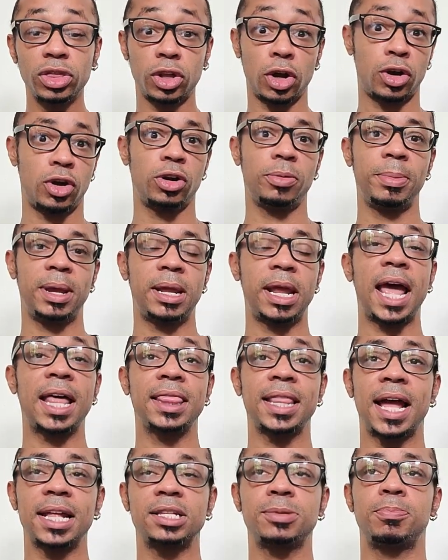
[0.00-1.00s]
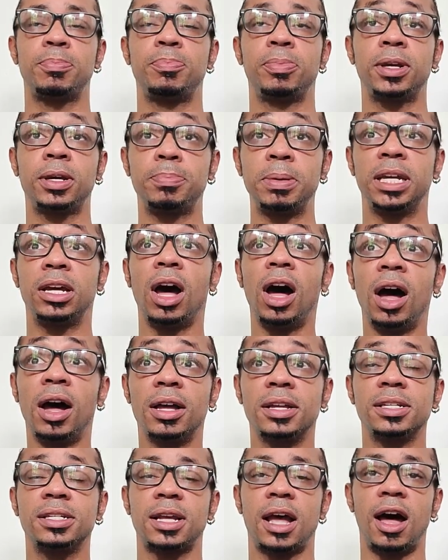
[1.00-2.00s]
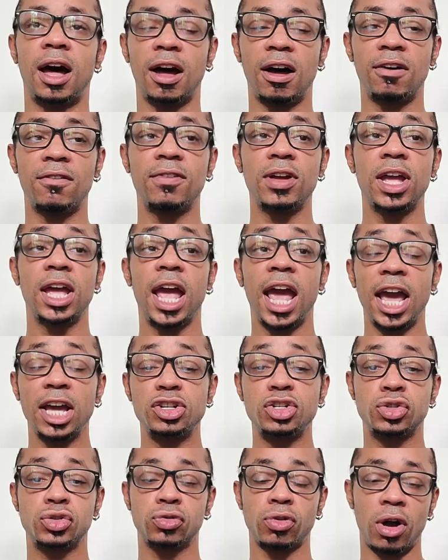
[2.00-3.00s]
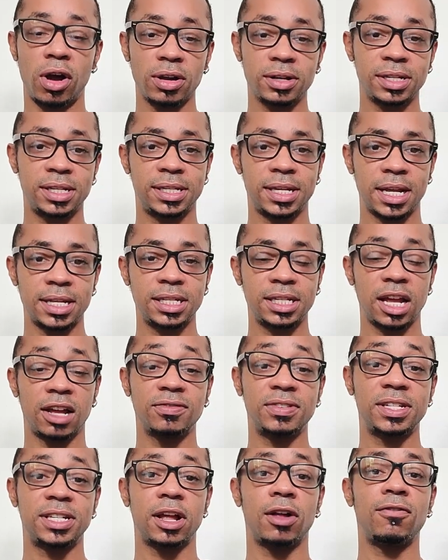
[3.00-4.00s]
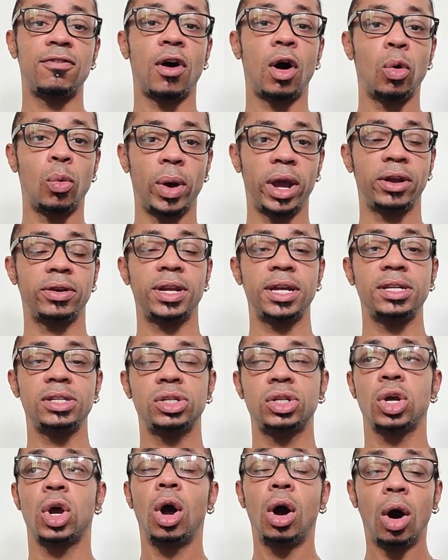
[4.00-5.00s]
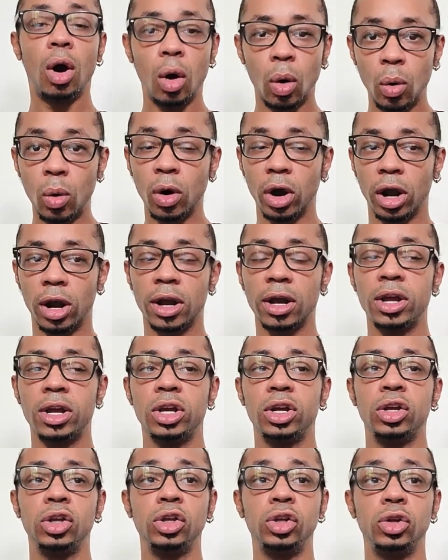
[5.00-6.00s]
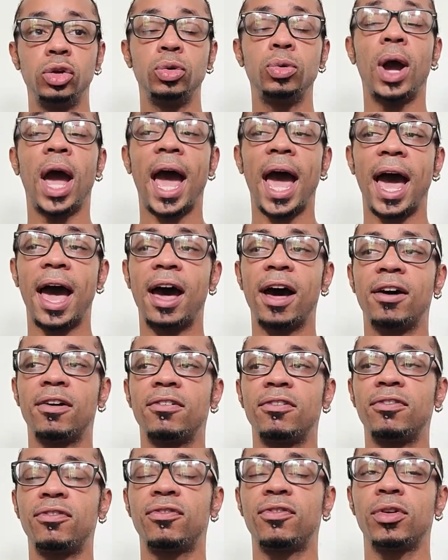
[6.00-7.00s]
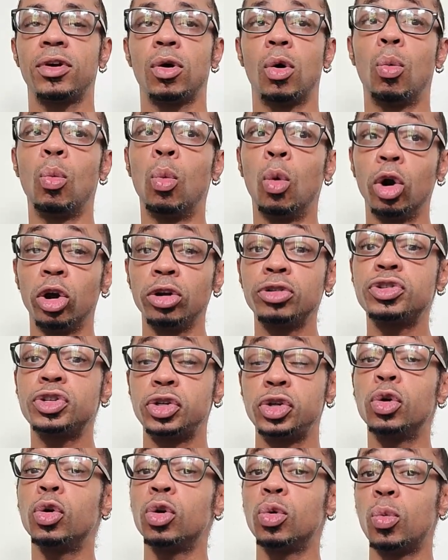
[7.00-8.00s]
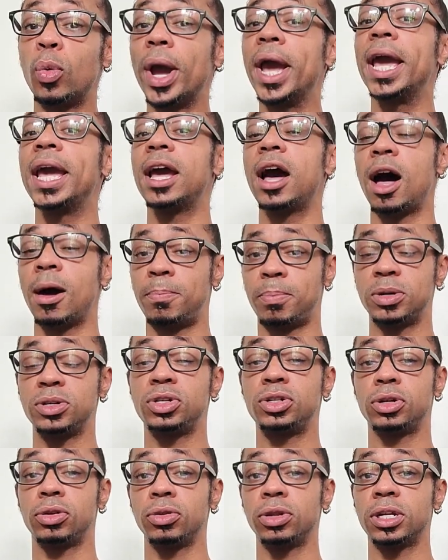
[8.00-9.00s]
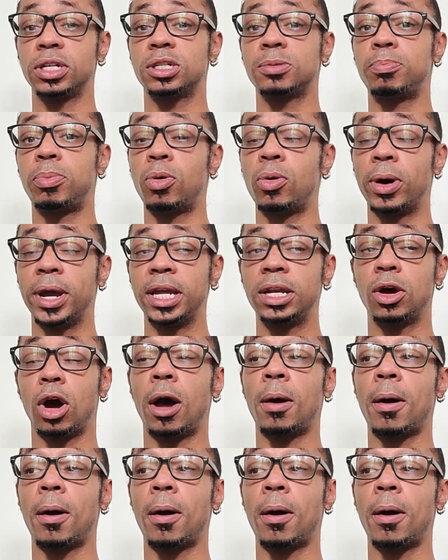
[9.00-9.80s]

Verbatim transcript: Hermit, and that's because of a strong sense of self-awareness, or you have worked your way up until this point,